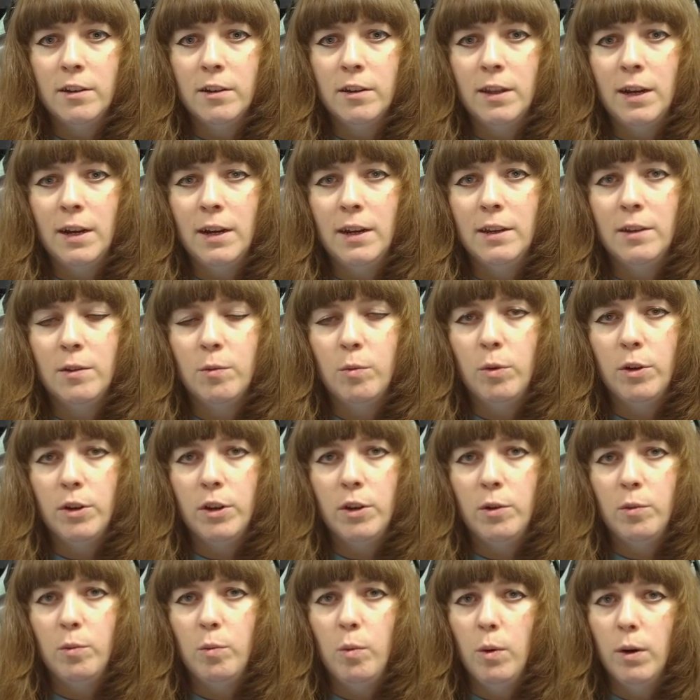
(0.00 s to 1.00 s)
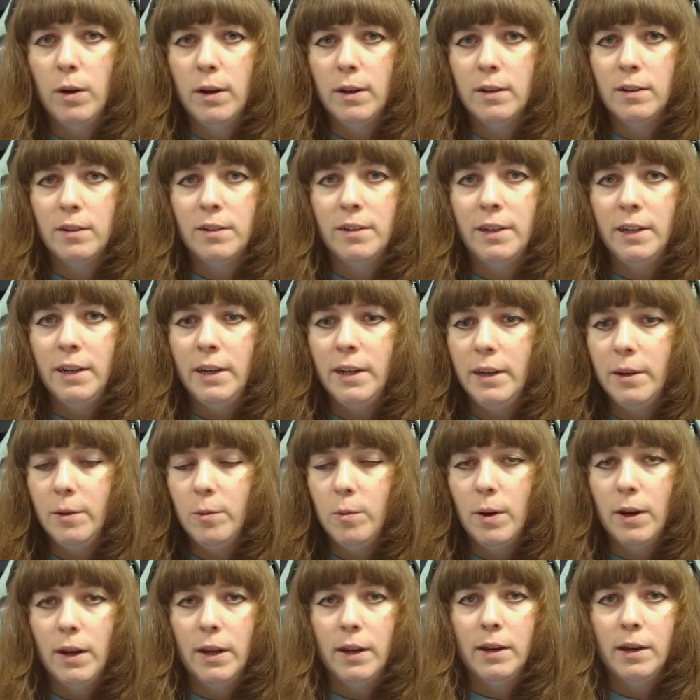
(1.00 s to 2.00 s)
so that is what you want to
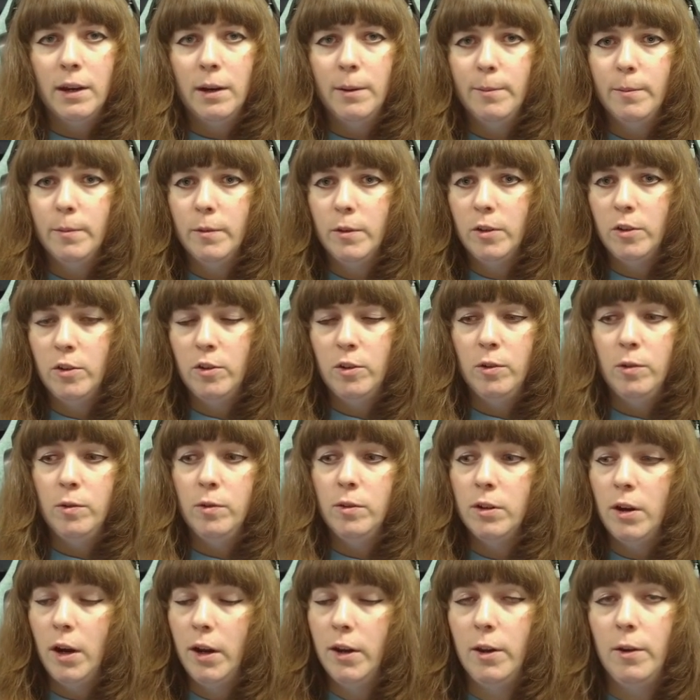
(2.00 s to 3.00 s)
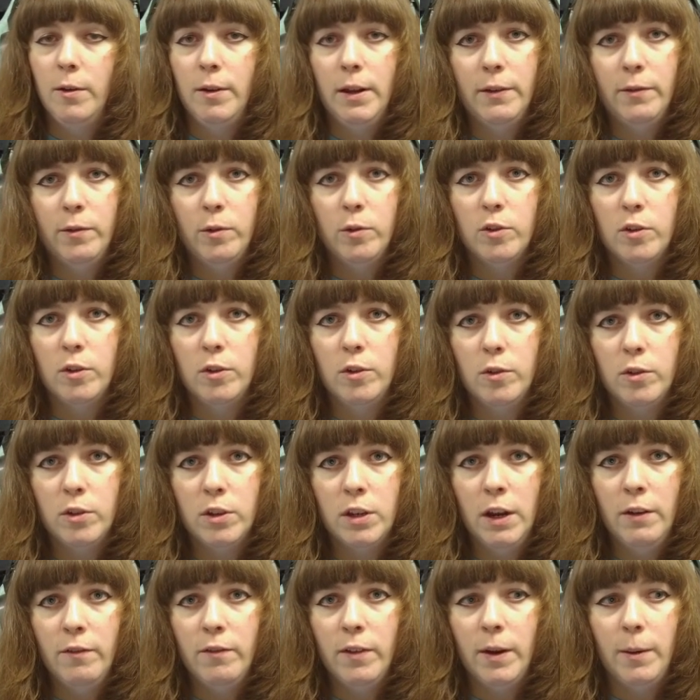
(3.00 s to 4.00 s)
see when it comes to Dino levels on your
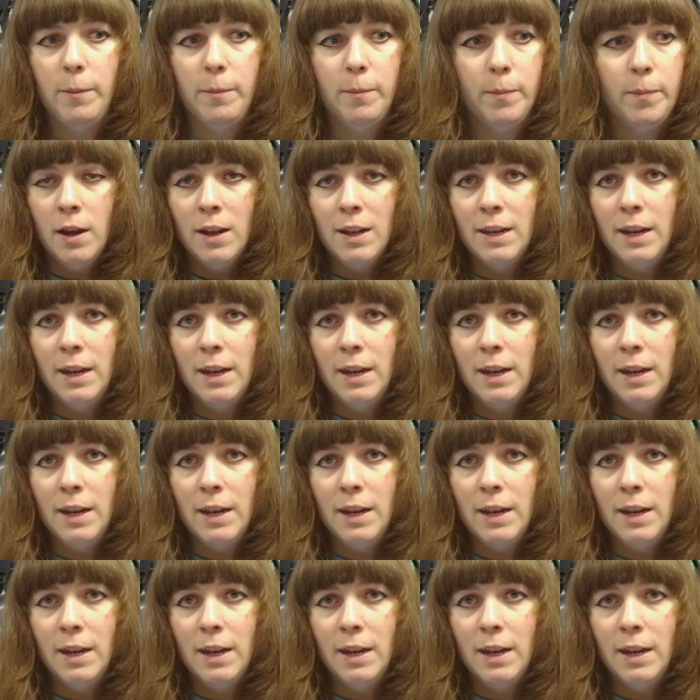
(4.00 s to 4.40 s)
server.